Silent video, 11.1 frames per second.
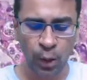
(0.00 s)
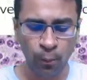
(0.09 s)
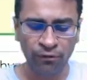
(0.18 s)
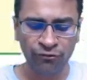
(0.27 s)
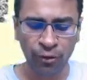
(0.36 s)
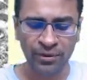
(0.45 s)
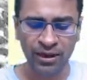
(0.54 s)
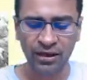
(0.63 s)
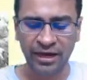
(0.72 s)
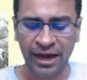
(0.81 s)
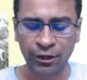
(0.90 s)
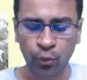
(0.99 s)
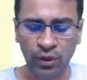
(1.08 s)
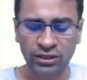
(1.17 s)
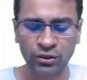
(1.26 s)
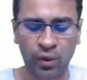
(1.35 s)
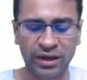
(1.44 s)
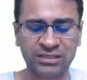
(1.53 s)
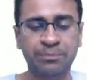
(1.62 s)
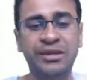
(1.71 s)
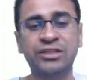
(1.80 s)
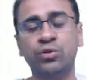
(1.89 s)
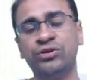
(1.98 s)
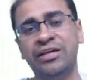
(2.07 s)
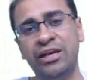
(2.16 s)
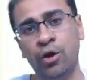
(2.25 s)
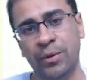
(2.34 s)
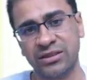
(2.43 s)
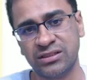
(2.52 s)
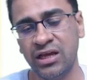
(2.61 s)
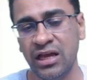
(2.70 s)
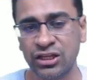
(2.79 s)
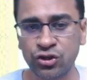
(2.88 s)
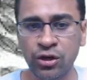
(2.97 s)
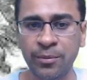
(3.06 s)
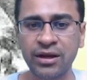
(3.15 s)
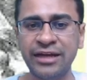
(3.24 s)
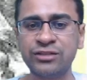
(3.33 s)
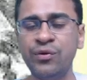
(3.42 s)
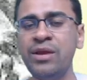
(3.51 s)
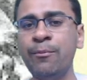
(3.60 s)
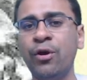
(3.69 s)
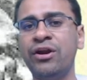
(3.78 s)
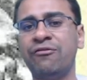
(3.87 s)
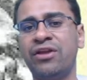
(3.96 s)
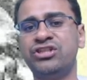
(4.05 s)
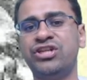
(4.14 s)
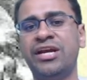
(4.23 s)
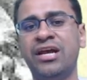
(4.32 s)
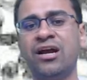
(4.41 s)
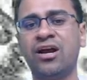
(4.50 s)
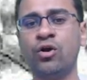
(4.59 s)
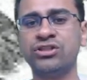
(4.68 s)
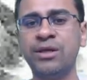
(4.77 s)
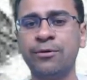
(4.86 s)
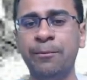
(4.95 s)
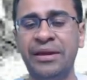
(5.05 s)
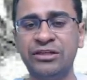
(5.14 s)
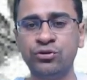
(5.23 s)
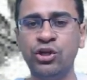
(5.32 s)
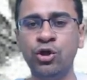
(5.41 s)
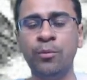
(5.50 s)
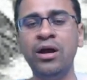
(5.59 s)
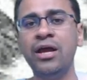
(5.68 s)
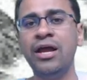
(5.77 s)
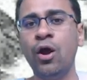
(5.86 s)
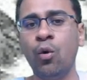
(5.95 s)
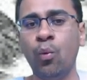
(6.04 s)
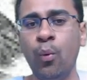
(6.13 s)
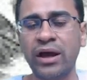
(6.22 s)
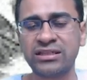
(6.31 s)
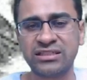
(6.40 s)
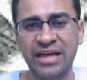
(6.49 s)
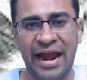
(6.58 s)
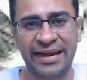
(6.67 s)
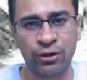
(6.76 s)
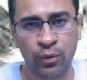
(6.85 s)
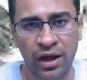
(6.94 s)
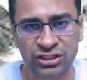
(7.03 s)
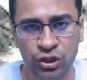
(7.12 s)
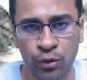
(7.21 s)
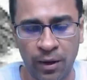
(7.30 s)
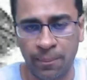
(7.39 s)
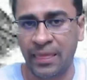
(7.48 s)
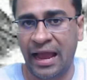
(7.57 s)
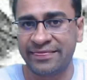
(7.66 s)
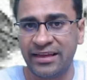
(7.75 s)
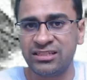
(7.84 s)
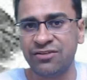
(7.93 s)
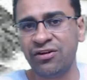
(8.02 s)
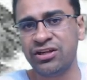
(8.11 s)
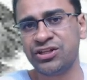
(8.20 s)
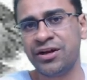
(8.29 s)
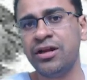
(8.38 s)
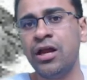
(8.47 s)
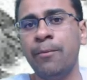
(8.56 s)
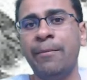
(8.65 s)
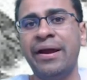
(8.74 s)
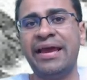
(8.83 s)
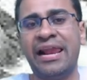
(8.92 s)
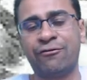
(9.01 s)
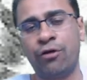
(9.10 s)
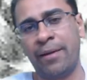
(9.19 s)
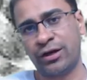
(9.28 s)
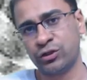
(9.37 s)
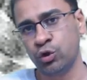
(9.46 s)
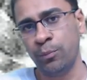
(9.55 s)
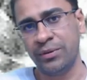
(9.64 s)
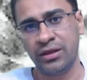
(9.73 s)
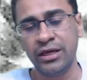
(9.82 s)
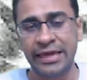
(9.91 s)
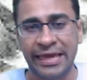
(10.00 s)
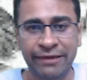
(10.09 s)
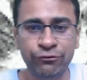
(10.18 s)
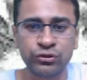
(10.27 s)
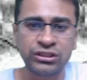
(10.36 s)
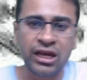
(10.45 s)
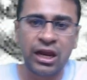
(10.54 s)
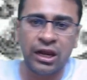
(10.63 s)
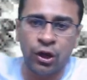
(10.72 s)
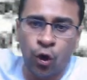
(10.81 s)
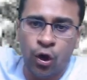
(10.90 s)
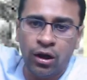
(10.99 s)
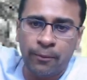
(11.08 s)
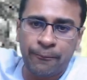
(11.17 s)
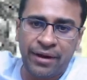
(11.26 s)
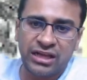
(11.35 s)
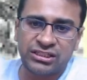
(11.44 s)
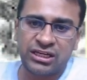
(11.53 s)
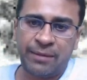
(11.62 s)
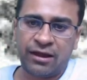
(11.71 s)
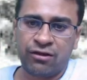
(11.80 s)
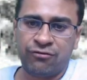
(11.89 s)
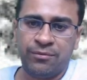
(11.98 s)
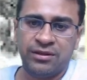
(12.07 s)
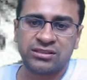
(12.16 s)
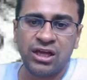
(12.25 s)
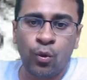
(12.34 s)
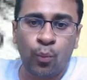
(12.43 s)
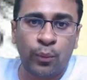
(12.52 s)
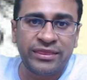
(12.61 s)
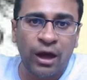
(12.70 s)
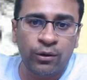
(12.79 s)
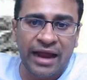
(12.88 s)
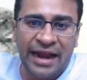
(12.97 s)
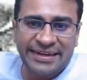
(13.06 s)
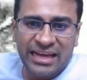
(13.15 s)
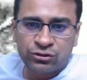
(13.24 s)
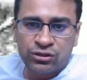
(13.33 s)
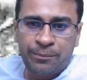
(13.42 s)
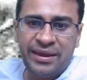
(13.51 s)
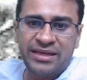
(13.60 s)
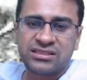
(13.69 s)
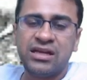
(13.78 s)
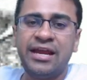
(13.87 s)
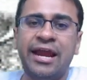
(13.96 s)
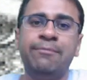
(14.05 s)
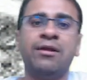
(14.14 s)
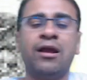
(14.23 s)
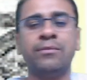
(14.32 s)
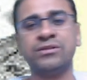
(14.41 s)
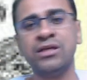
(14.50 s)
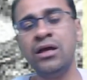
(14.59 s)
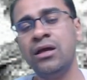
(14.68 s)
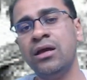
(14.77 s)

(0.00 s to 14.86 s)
moving from here into what is called as mesotheliomas. So remember, it is very important to differentiate a concept of mesothelioma versus an adenocarcinoma, and that is differentiated by electron microscopy. If you see a long branching microfibrils without attached to the base, it becomes a